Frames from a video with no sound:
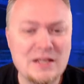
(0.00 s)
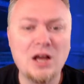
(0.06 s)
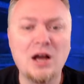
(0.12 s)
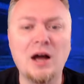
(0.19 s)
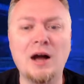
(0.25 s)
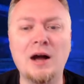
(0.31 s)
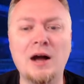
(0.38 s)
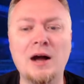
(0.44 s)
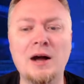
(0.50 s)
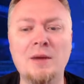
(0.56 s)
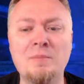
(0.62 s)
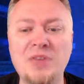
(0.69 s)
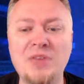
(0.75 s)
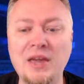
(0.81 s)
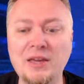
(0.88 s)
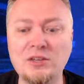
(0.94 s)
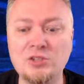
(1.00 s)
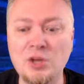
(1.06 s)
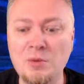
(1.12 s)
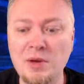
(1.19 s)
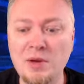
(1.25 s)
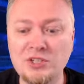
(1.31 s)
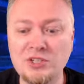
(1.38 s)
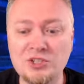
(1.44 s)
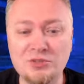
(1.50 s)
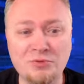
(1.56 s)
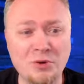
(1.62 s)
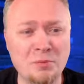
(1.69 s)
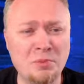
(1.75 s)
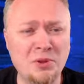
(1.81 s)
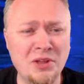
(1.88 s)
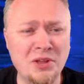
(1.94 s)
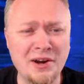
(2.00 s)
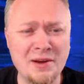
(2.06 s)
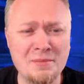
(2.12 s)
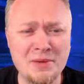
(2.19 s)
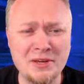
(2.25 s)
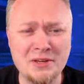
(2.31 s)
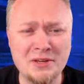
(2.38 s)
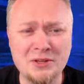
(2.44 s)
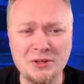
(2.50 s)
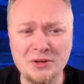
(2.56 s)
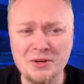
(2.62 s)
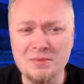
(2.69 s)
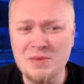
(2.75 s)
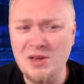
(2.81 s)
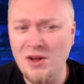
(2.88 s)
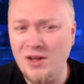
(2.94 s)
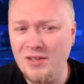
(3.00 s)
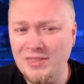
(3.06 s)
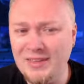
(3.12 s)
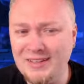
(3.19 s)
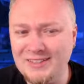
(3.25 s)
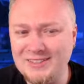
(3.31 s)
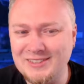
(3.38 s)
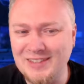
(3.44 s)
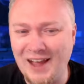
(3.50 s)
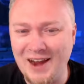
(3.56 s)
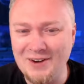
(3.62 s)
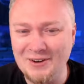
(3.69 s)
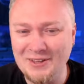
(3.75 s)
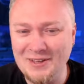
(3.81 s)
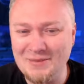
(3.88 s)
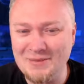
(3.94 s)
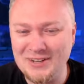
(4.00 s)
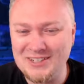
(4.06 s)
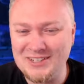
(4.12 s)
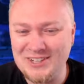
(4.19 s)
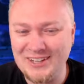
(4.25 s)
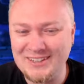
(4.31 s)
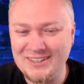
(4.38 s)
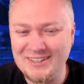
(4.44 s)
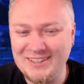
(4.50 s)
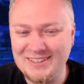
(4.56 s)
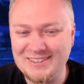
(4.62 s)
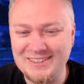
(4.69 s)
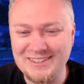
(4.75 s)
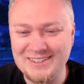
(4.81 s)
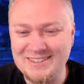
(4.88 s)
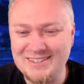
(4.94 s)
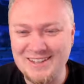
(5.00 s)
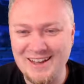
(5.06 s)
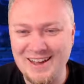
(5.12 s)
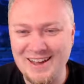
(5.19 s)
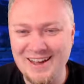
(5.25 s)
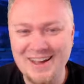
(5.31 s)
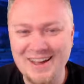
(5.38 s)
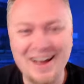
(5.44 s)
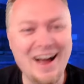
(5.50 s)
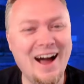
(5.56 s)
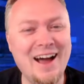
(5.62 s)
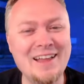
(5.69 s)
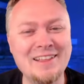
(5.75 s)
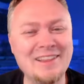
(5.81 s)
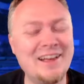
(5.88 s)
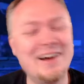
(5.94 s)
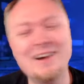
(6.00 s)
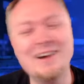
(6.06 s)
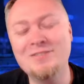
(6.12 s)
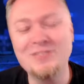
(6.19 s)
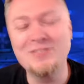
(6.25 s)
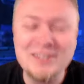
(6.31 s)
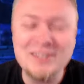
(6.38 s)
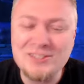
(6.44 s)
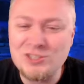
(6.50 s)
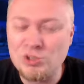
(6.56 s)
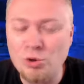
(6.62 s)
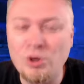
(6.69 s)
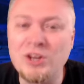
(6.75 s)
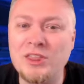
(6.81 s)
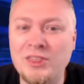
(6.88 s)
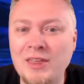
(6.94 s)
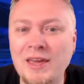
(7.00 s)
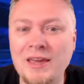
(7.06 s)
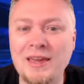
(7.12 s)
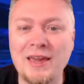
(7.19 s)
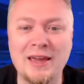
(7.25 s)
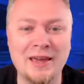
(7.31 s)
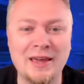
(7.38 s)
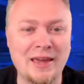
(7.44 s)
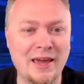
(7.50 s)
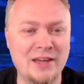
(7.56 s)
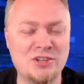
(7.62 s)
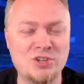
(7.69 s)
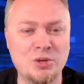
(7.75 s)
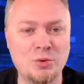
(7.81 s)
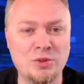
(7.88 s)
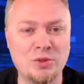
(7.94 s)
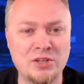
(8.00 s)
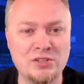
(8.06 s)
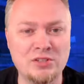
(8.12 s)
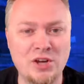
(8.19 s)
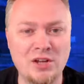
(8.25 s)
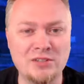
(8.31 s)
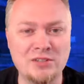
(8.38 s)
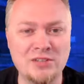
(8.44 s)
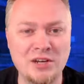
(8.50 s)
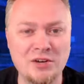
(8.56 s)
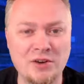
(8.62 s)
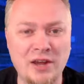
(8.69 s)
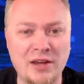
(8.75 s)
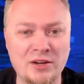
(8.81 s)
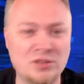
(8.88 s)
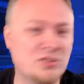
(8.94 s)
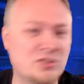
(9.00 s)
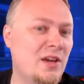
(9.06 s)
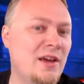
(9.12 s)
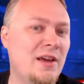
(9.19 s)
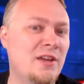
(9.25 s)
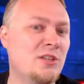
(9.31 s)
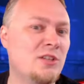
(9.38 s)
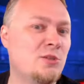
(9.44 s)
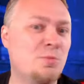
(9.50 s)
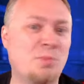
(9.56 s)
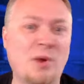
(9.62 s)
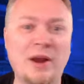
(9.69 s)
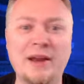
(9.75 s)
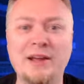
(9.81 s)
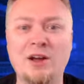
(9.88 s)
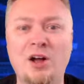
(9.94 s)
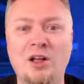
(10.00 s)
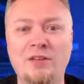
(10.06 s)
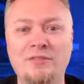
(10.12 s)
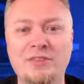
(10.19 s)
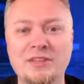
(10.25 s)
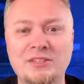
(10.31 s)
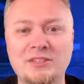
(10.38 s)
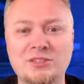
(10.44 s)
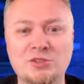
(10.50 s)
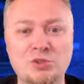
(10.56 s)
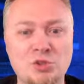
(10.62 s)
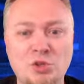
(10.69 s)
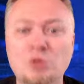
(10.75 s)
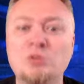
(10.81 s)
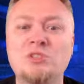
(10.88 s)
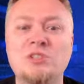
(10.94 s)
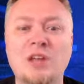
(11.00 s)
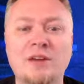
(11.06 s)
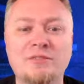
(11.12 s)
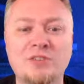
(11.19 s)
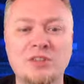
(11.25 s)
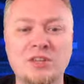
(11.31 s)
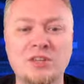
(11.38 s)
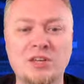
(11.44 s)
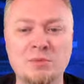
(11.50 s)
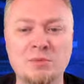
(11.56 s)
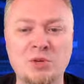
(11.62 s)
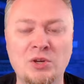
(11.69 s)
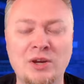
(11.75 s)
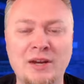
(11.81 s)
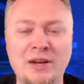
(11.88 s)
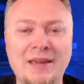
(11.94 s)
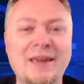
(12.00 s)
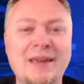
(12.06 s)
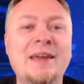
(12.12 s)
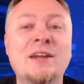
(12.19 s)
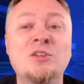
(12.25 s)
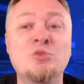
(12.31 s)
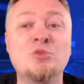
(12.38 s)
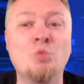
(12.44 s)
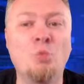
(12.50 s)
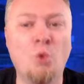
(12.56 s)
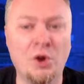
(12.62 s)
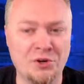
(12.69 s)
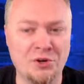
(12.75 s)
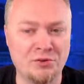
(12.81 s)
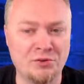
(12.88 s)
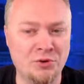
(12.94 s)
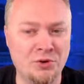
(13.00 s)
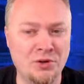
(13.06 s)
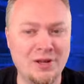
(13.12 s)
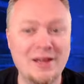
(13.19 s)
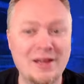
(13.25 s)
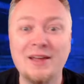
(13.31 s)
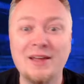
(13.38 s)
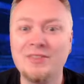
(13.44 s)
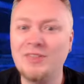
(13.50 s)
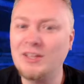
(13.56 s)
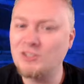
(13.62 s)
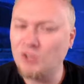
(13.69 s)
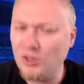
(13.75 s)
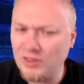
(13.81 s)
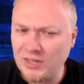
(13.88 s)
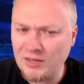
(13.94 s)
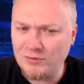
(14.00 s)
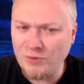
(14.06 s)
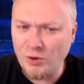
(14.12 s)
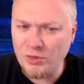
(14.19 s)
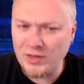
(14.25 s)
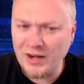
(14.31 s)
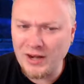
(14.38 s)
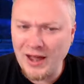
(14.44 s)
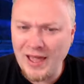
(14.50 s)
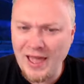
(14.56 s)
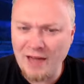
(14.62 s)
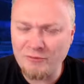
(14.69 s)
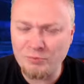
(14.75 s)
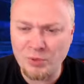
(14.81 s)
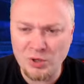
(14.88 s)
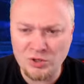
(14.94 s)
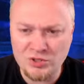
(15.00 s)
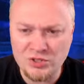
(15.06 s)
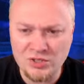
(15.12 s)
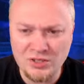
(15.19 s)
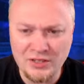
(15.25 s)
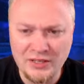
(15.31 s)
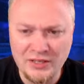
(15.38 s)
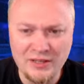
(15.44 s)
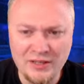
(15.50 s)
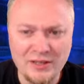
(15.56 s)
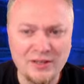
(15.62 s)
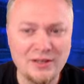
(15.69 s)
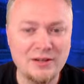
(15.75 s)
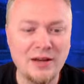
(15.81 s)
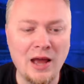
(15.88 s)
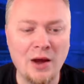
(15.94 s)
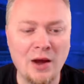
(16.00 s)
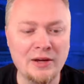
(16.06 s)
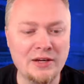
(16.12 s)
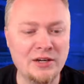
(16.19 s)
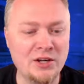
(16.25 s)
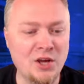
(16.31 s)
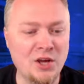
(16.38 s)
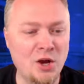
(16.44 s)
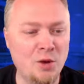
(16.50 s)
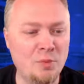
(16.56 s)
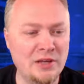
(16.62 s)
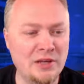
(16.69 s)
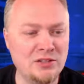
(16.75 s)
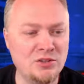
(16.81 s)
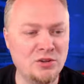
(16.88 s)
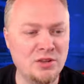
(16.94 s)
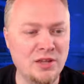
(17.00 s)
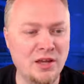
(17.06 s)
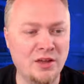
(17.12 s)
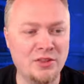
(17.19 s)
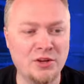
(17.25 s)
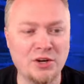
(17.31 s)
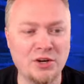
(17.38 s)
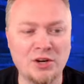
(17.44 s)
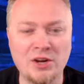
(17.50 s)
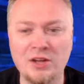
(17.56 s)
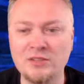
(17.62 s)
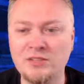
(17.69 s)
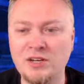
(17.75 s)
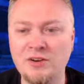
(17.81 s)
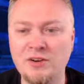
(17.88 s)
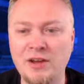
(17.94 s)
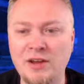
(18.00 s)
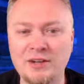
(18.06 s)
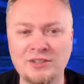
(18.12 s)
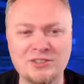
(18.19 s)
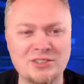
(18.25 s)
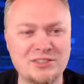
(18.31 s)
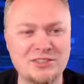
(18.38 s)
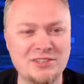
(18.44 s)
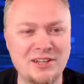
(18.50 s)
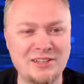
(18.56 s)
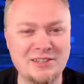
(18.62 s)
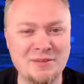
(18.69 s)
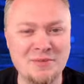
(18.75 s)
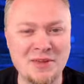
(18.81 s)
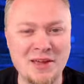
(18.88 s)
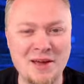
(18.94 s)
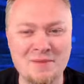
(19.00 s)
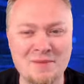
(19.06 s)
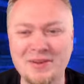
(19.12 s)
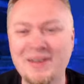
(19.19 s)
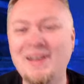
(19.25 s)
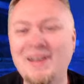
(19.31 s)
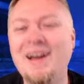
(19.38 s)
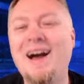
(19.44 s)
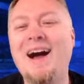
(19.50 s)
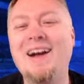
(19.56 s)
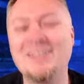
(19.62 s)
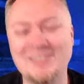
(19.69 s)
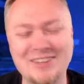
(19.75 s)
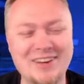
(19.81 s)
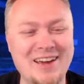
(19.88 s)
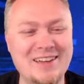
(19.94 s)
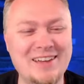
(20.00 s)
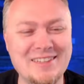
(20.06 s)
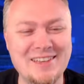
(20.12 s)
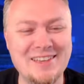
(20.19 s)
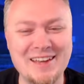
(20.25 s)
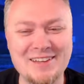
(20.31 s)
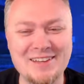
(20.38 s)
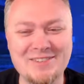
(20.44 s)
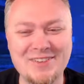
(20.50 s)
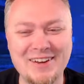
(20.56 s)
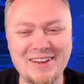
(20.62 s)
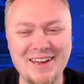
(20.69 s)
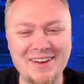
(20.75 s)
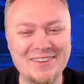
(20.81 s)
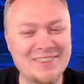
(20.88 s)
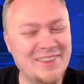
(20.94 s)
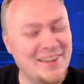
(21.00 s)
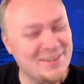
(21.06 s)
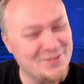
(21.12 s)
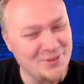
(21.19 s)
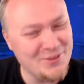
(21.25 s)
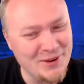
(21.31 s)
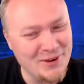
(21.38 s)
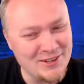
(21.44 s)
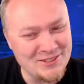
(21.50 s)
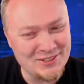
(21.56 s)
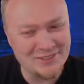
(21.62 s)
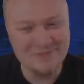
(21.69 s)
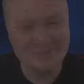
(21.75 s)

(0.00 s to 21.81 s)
Um, thank you so much for Plarium including me on this. I really appreciate this. It's, uh, I love this sort of thing, engaging with us content creators, spreading all of this new stuff to the community. It is wonderful. That's all the info that I have personally. Now I need to go pester the other content creators to set something up. I'll see you guys in the next video. Thanks for watching.